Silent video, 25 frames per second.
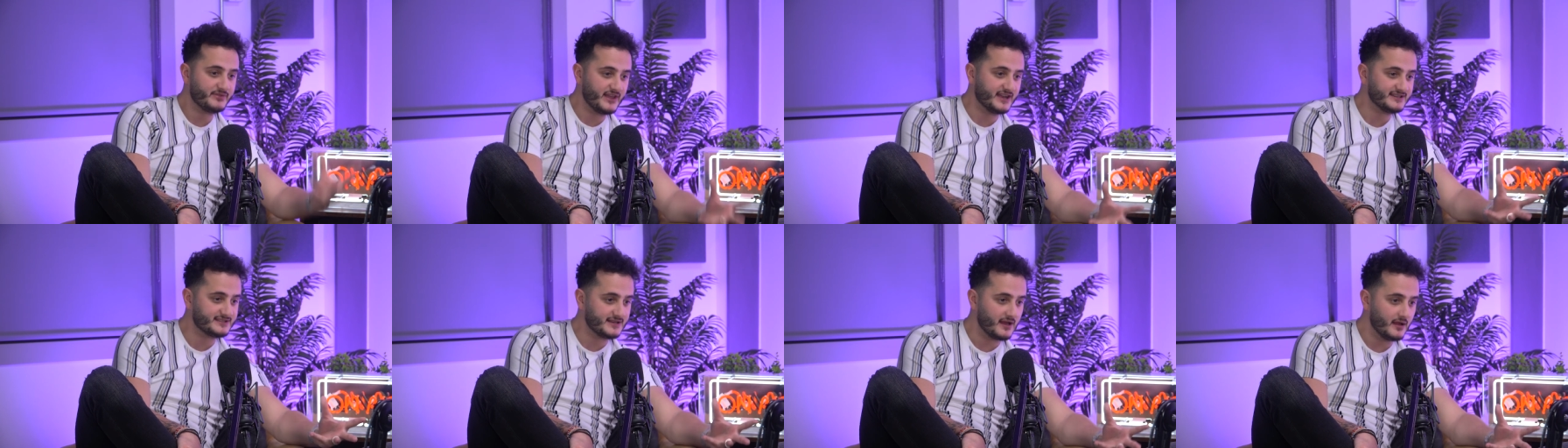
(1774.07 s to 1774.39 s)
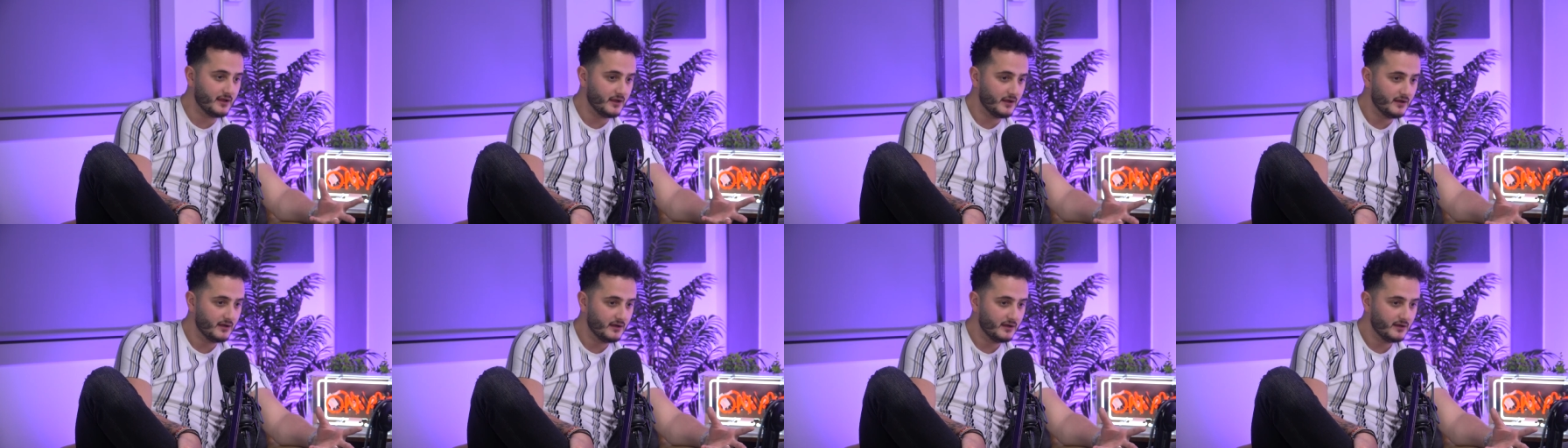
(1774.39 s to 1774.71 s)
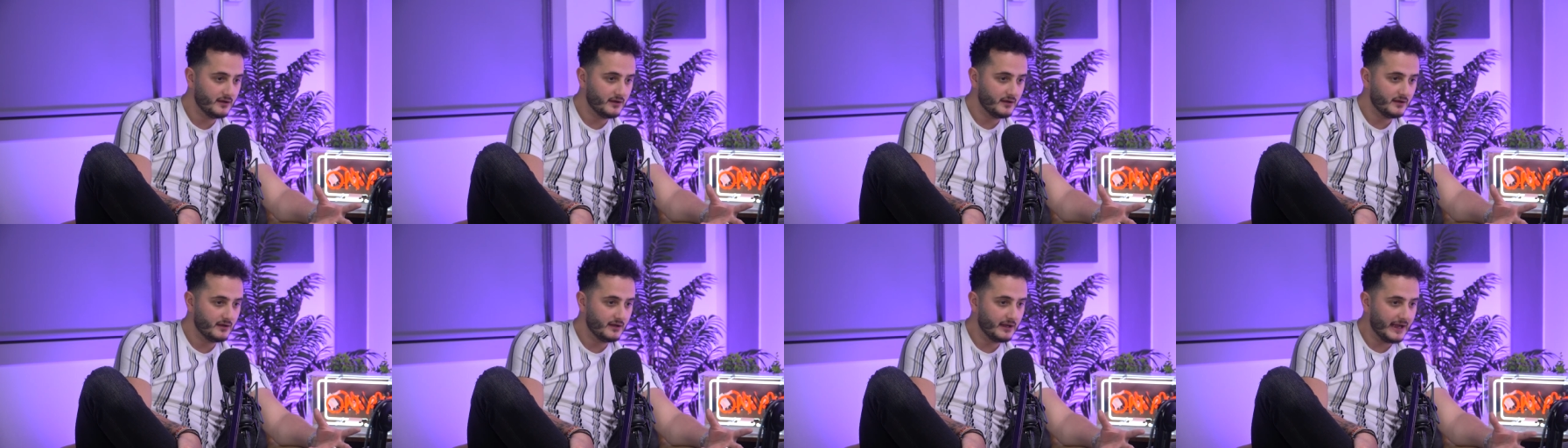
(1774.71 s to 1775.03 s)
there's a
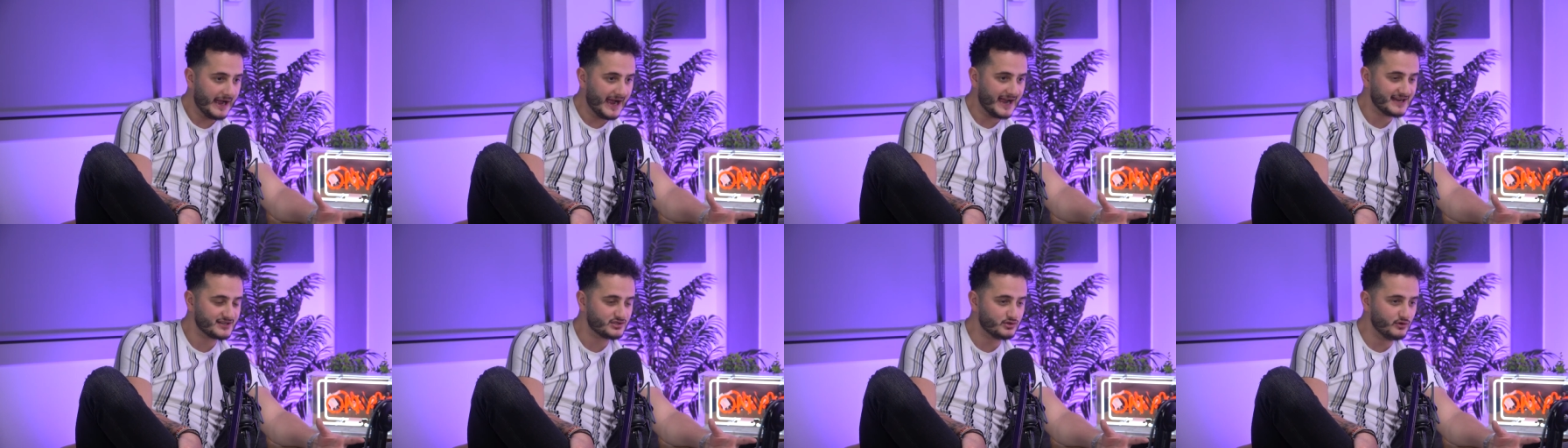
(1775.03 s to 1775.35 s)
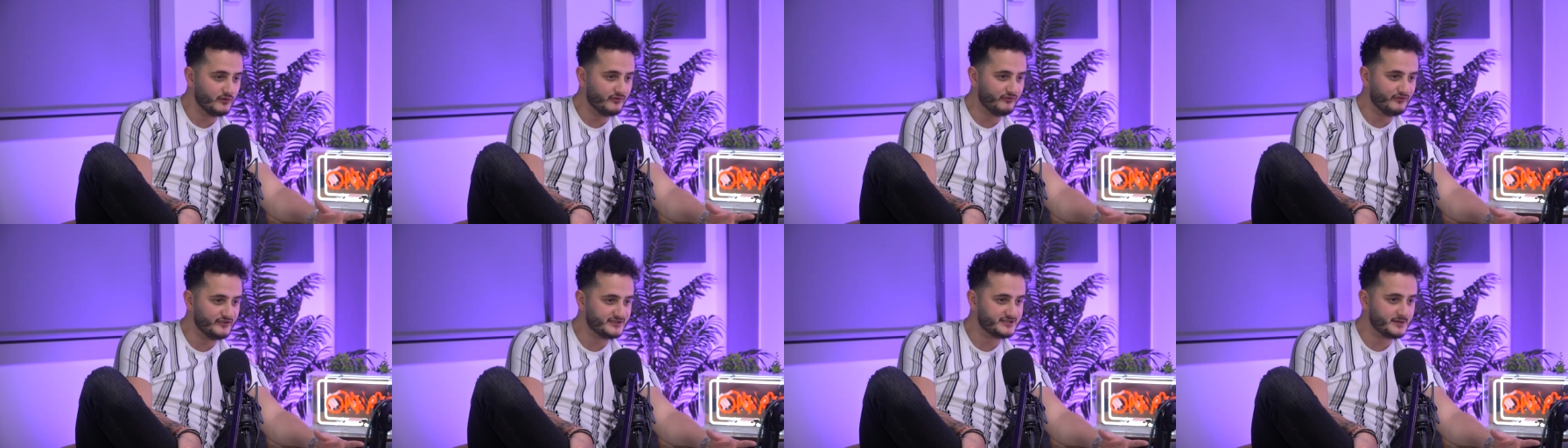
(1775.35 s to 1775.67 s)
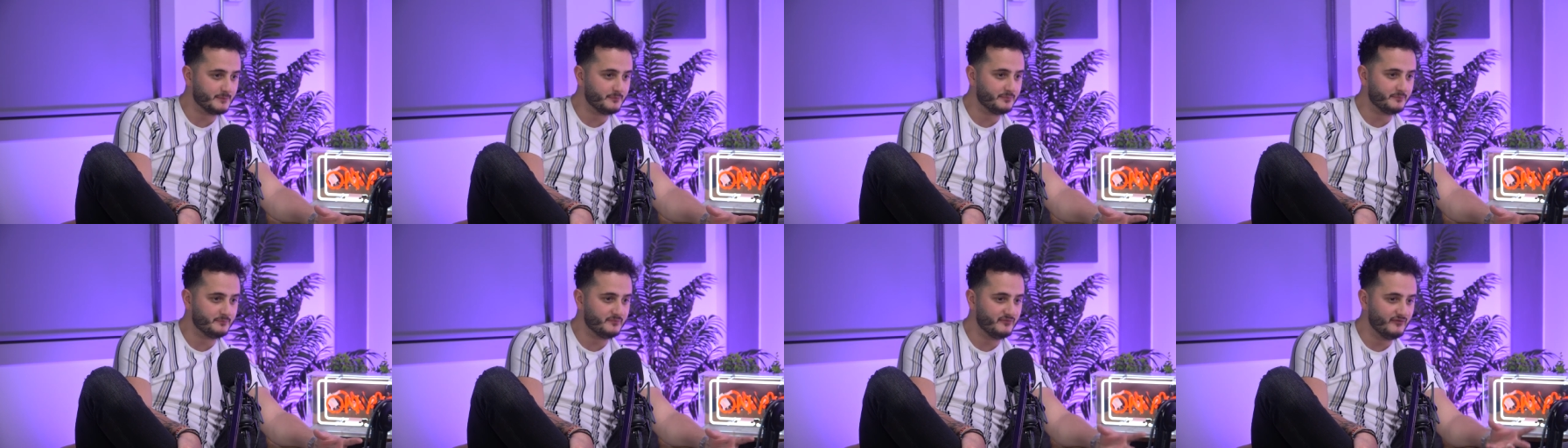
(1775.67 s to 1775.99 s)
actual
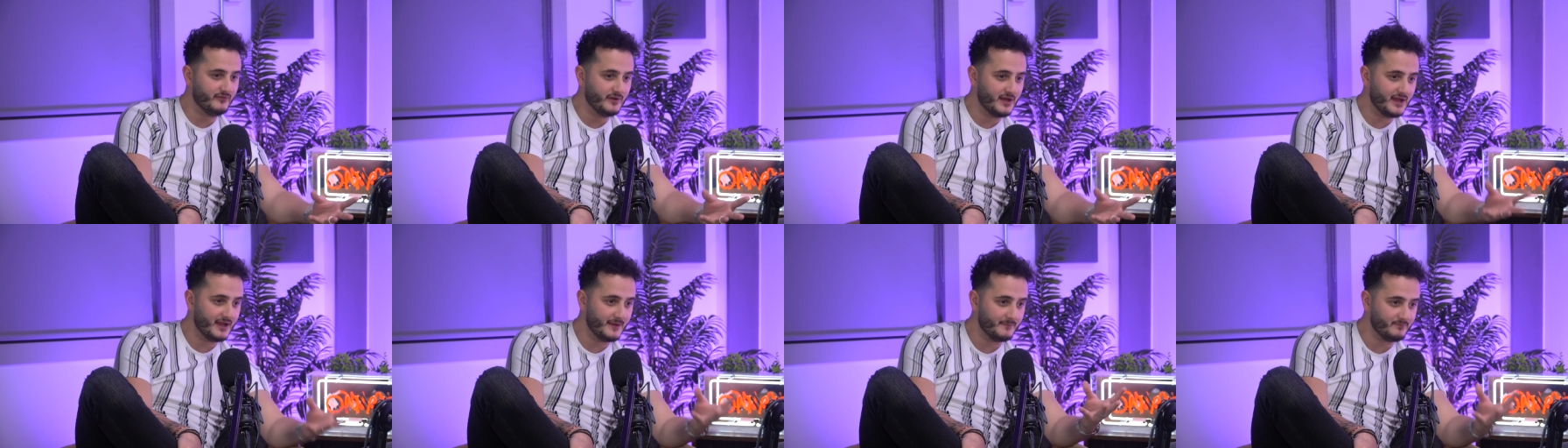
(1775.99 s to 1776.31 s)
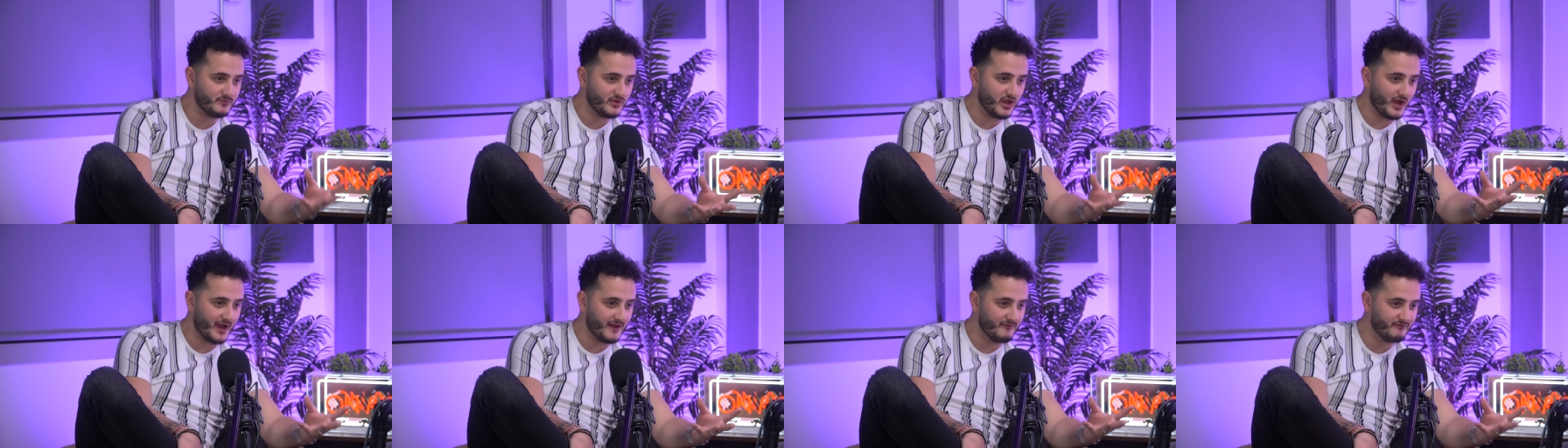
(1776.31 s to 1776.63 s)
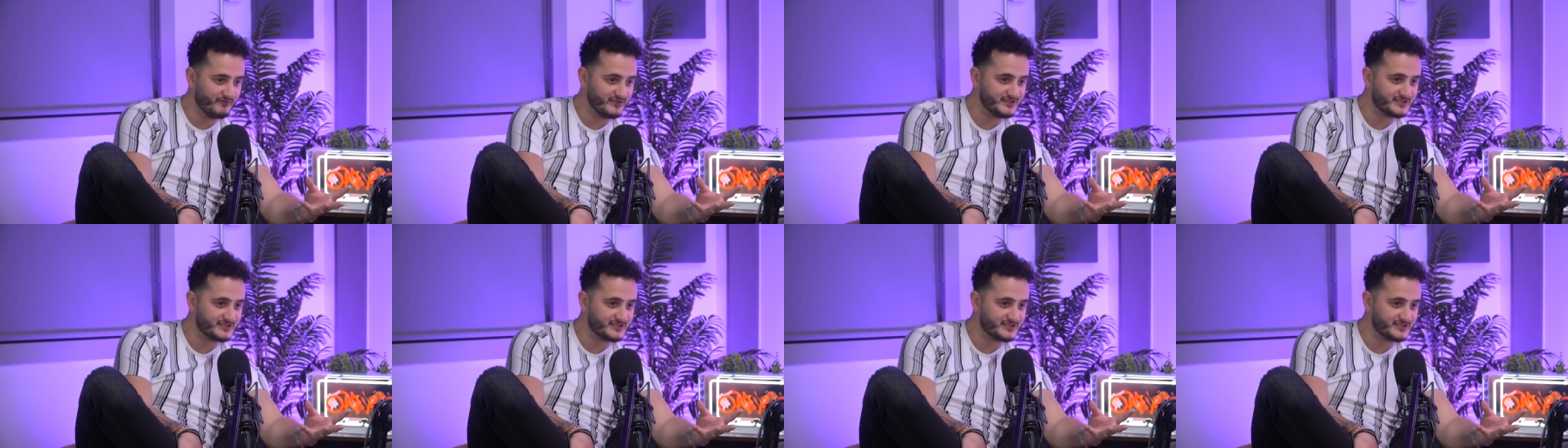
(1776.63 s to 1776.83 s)
physical like